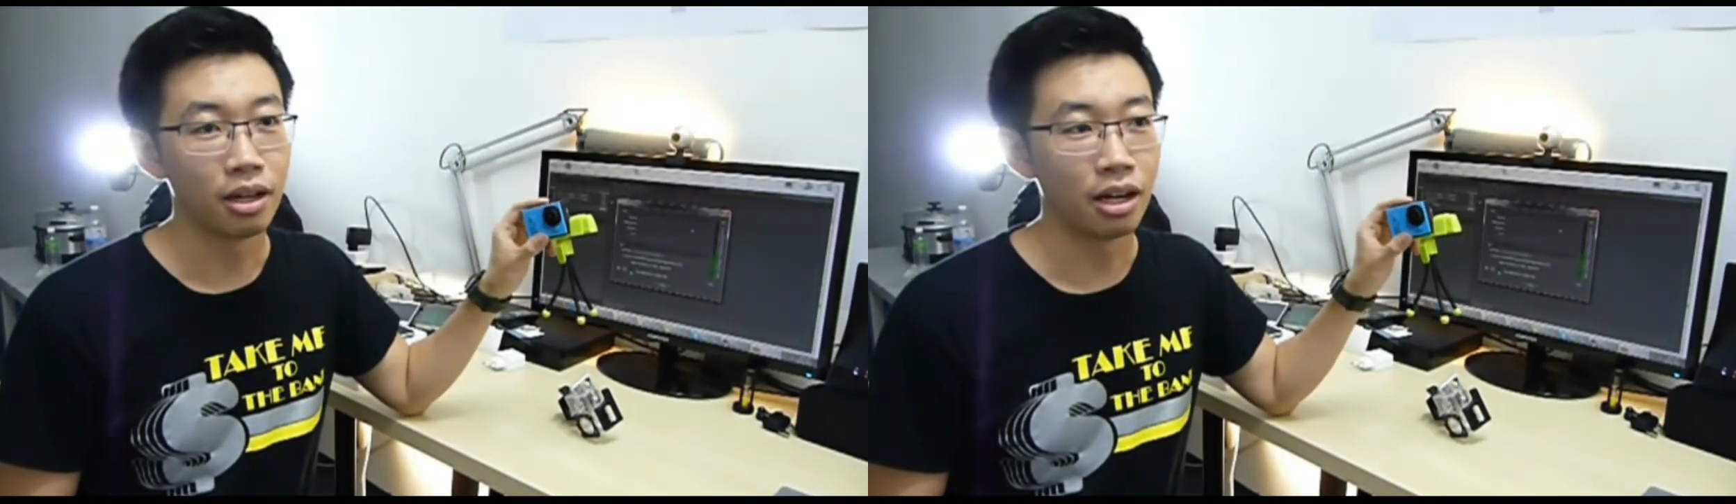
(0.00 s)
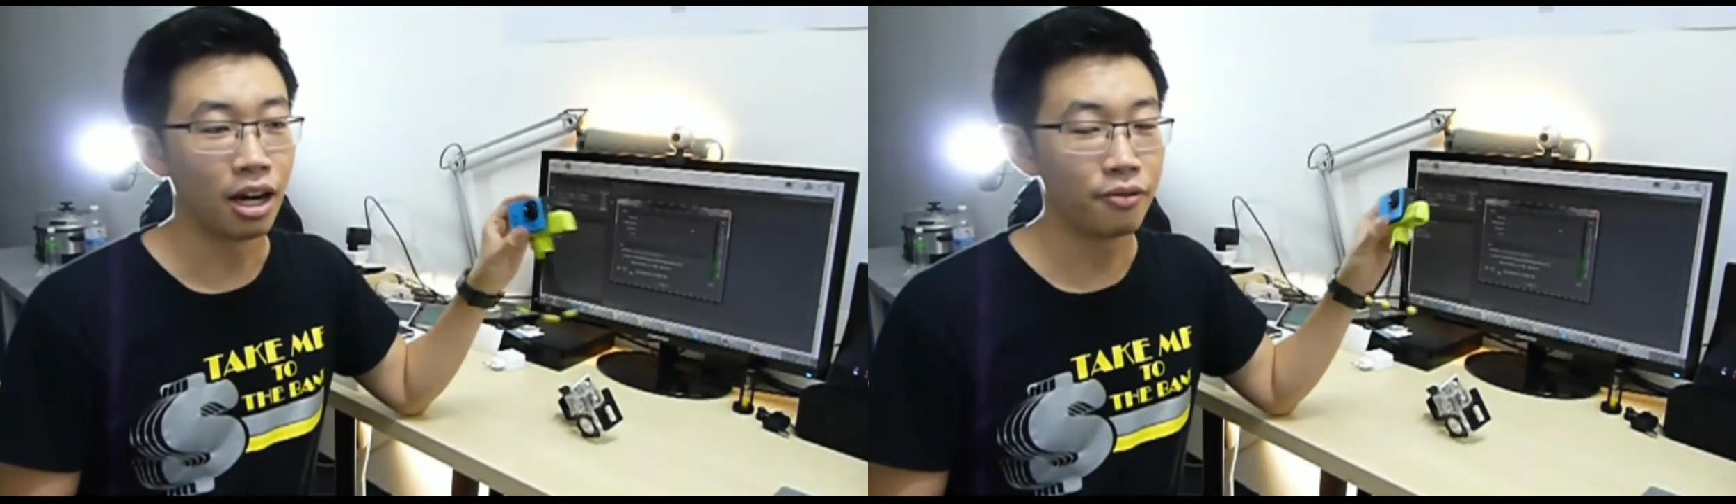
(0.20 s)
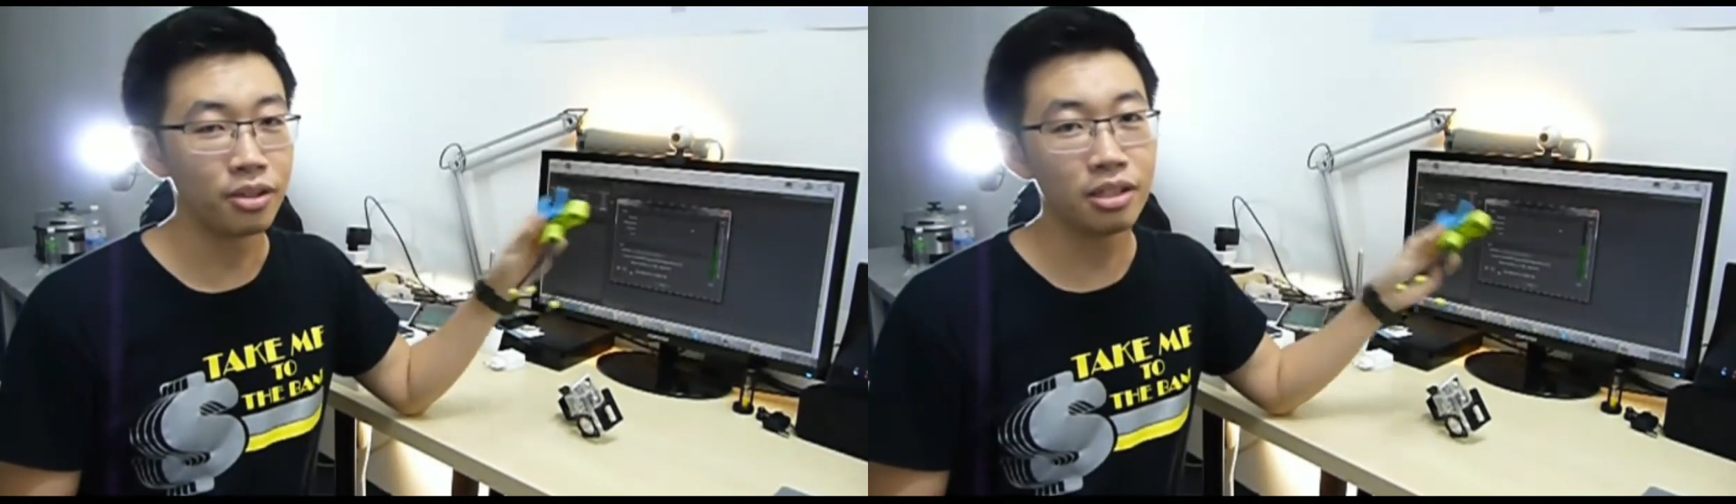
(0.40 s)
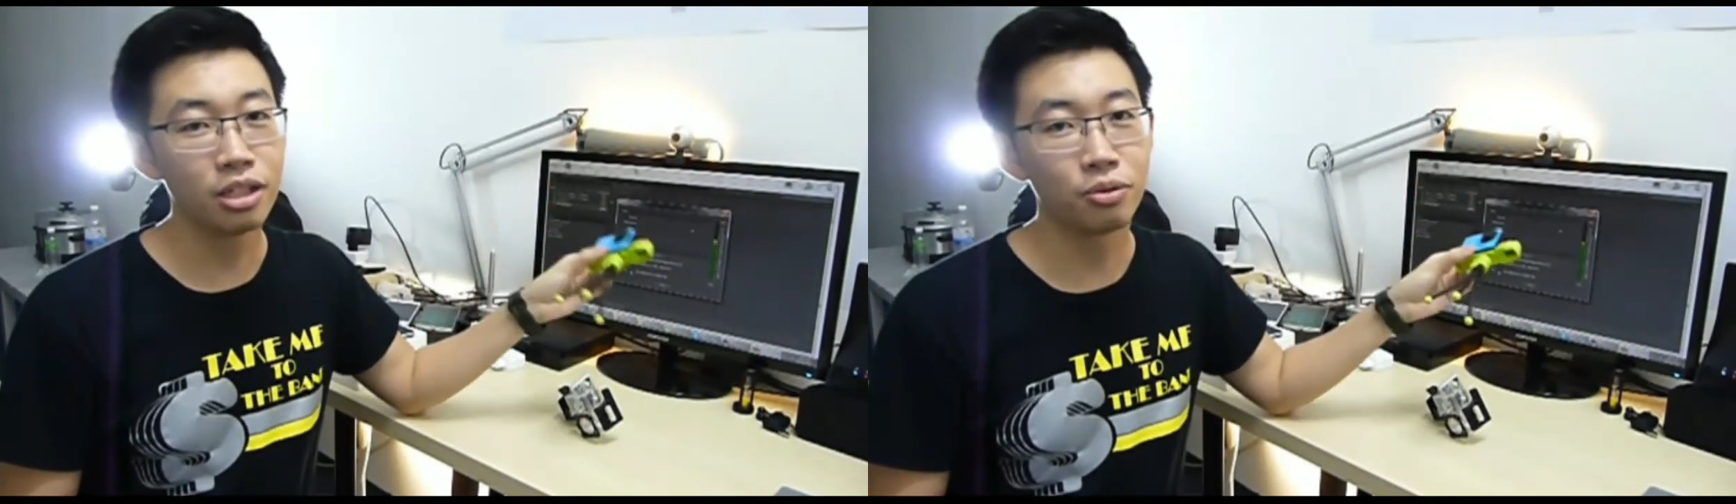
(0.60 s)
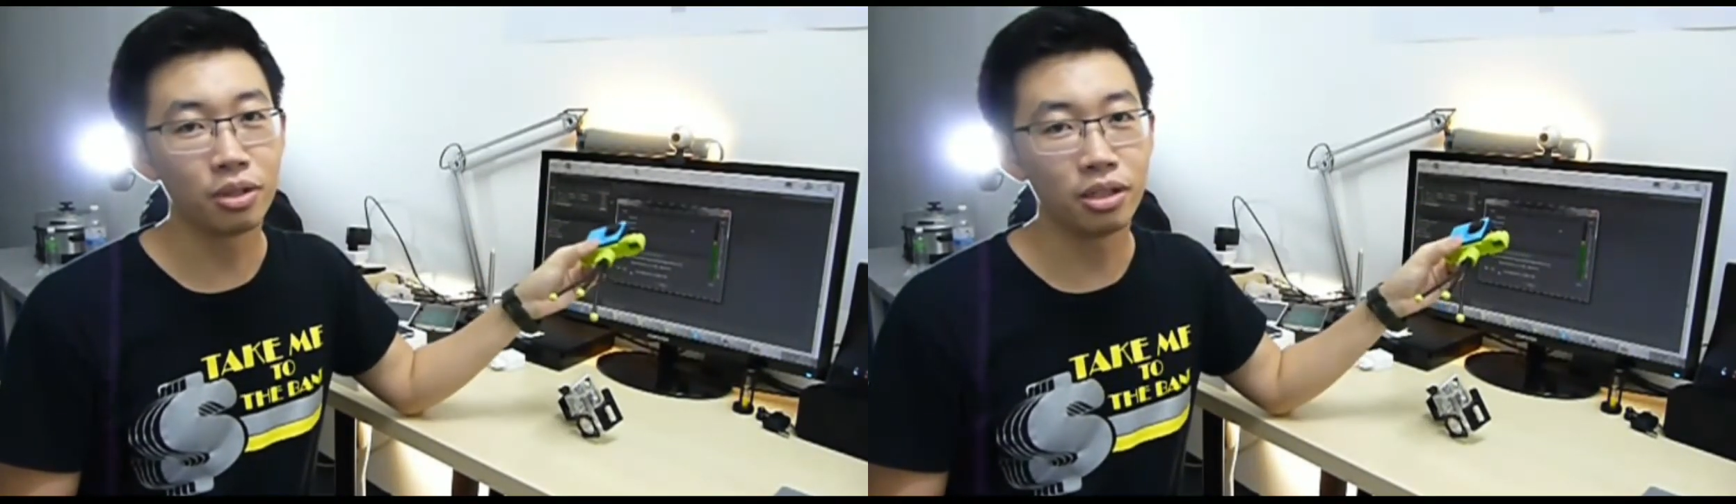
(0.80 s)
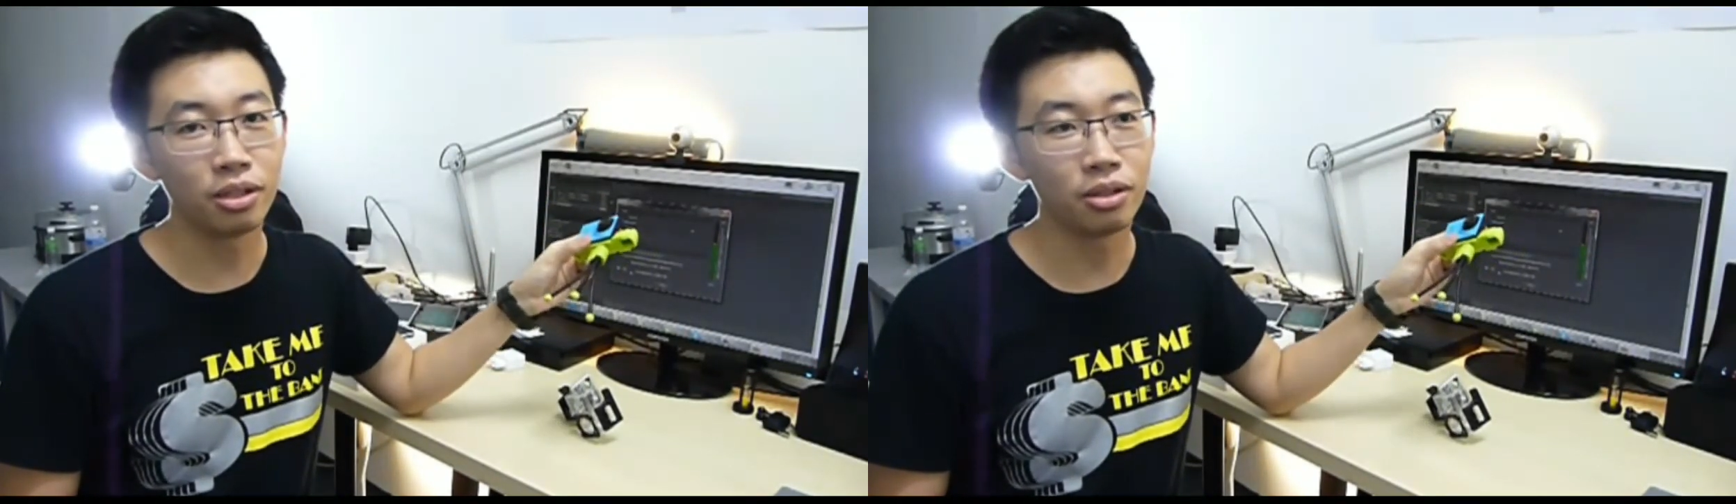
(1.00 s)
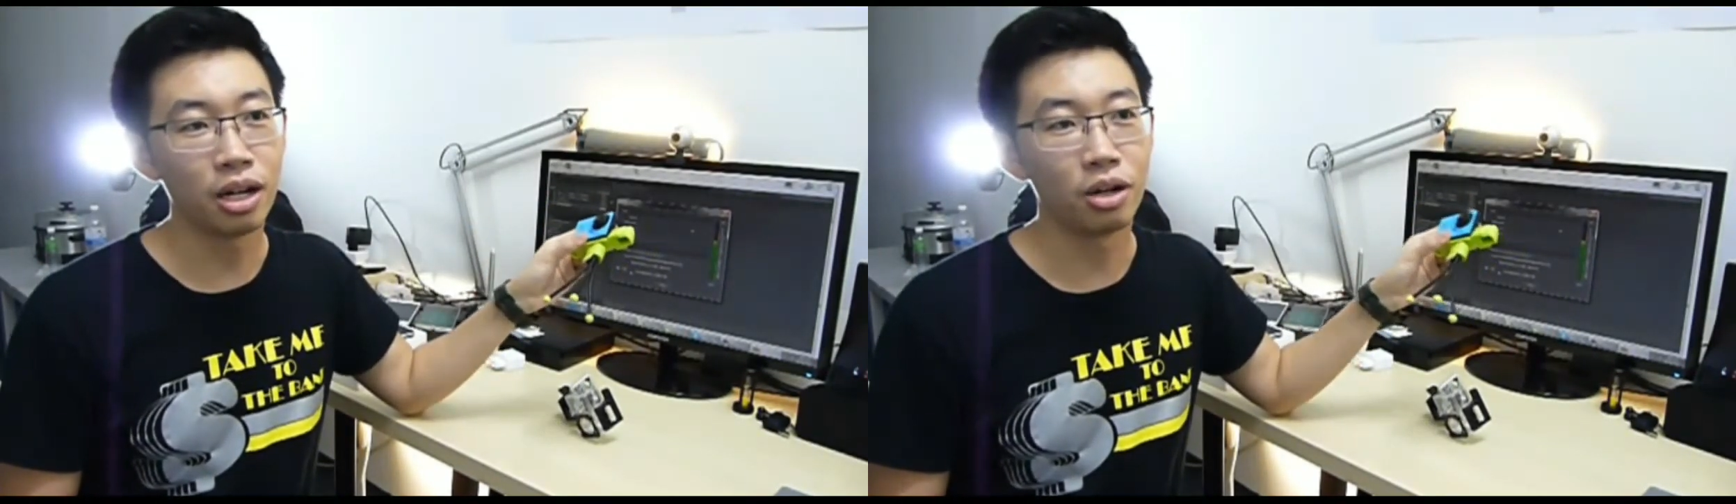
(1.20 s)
After this video,